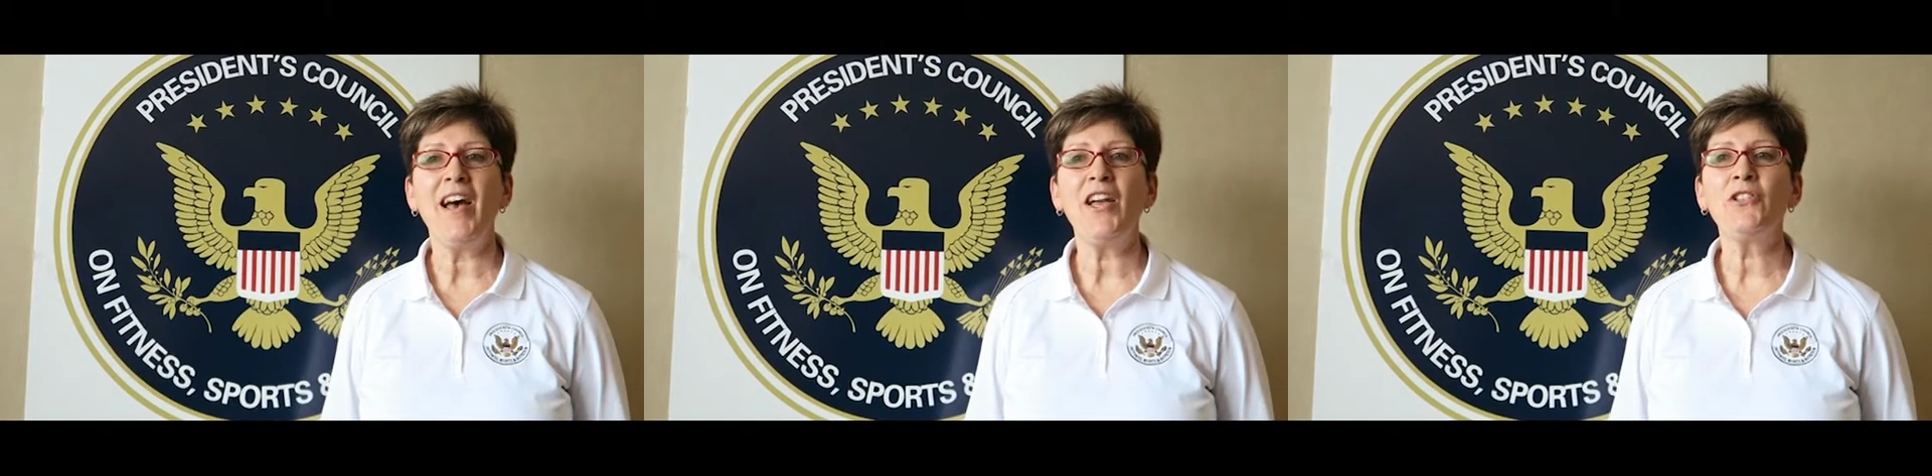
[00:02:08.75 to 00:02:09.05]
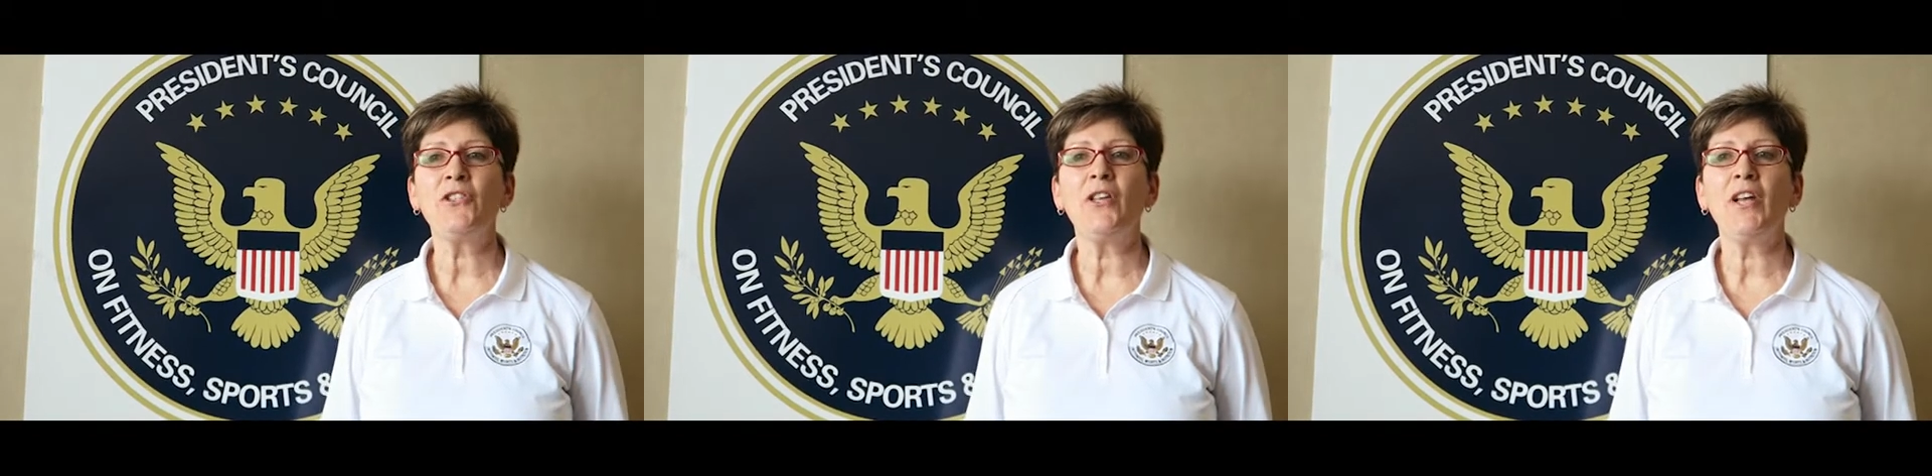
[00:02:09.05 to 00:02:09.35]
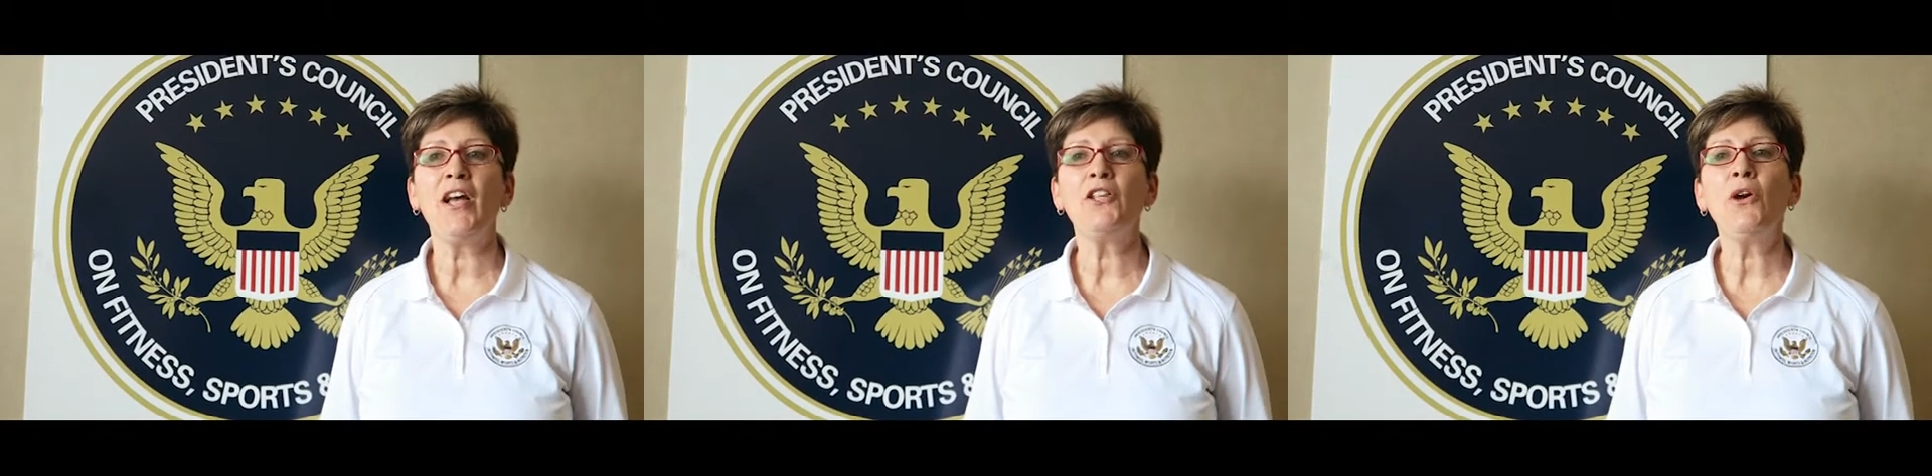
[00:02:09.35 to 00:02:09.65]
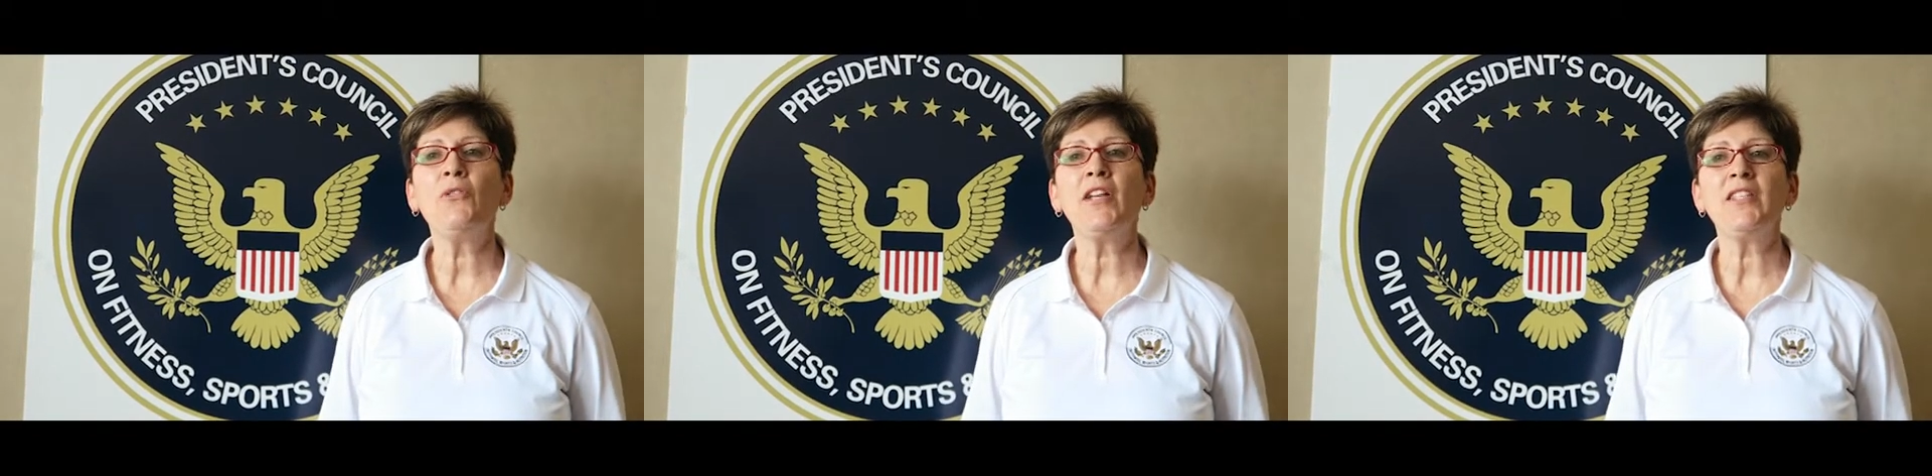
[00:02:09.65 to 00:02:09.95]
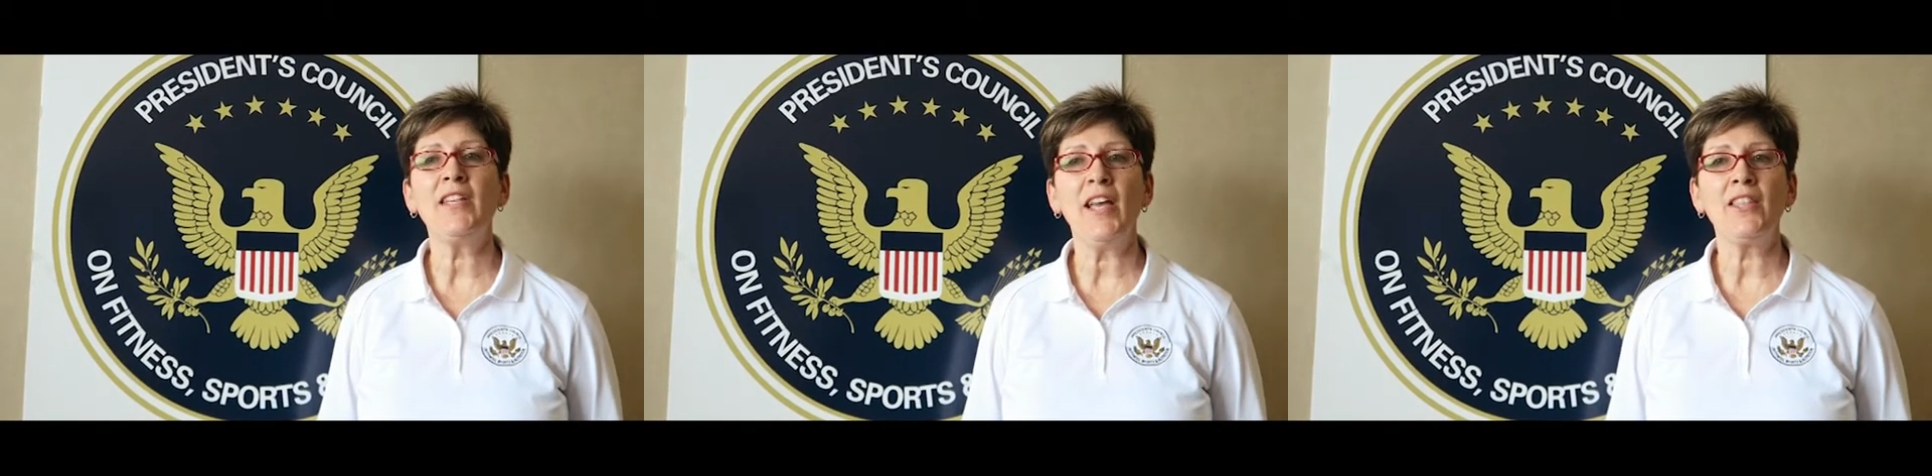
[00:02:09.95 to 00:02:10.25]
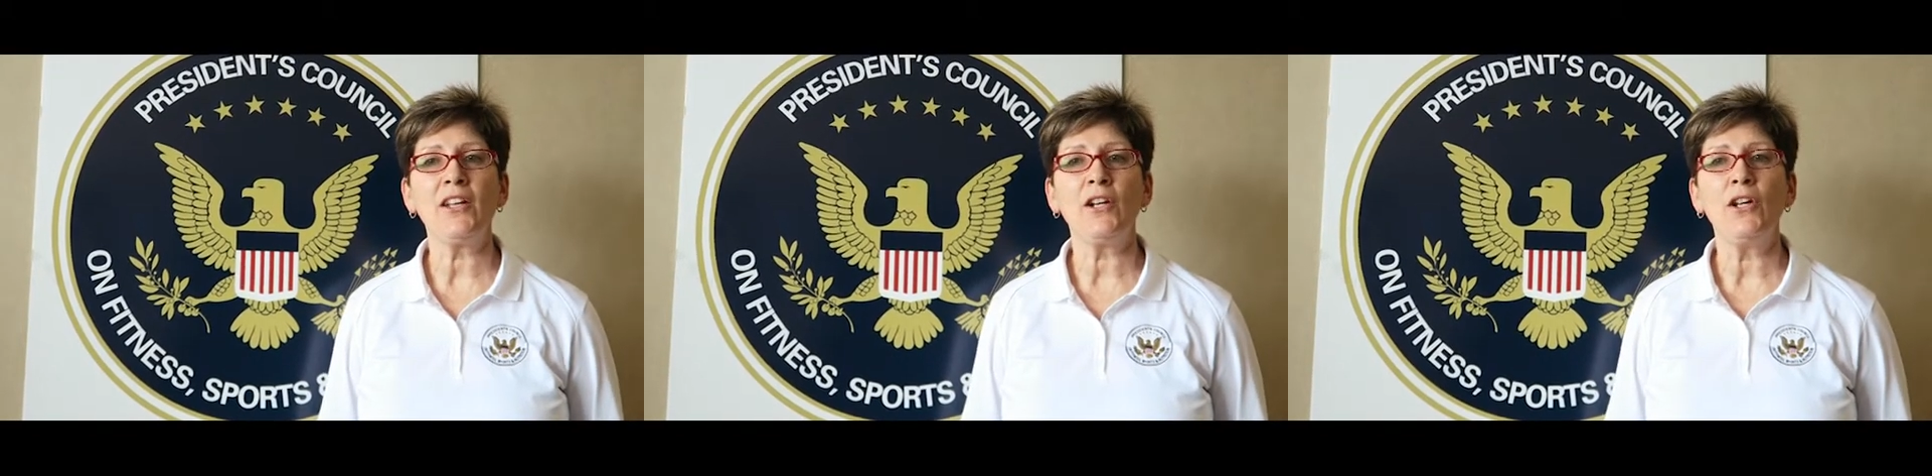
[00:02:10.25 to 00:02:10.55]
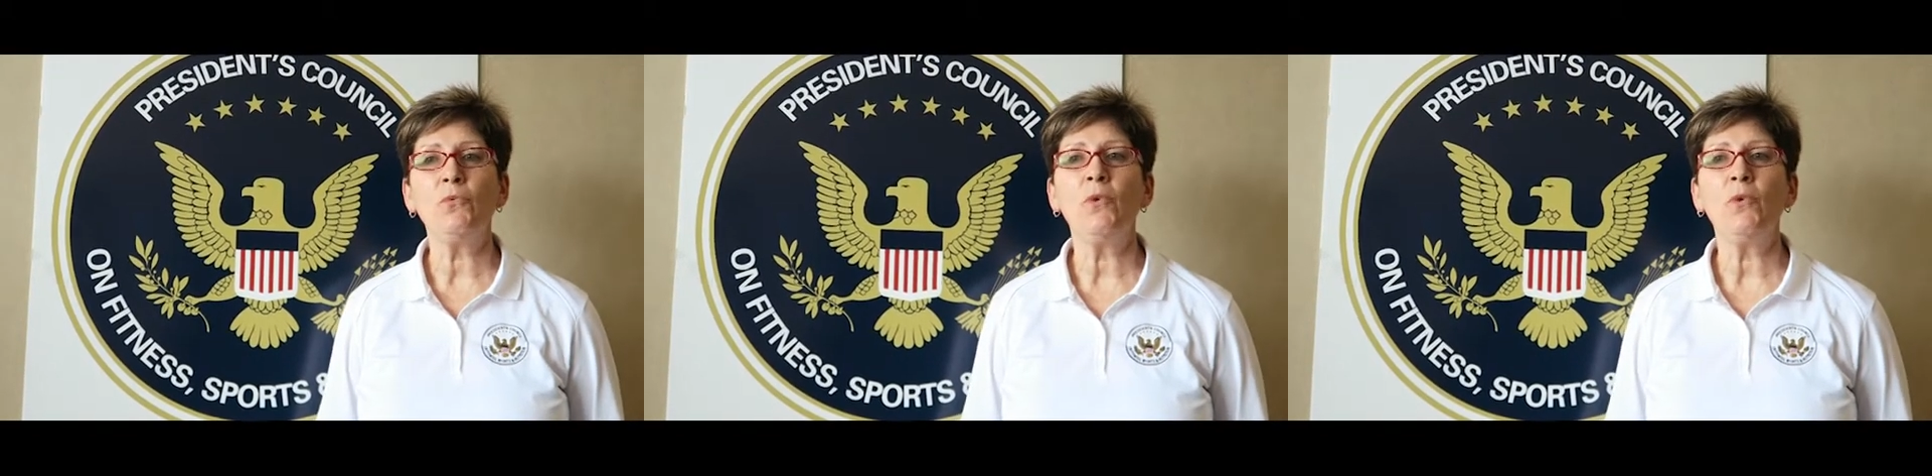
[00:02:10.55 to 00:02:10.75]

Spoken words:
I know that together,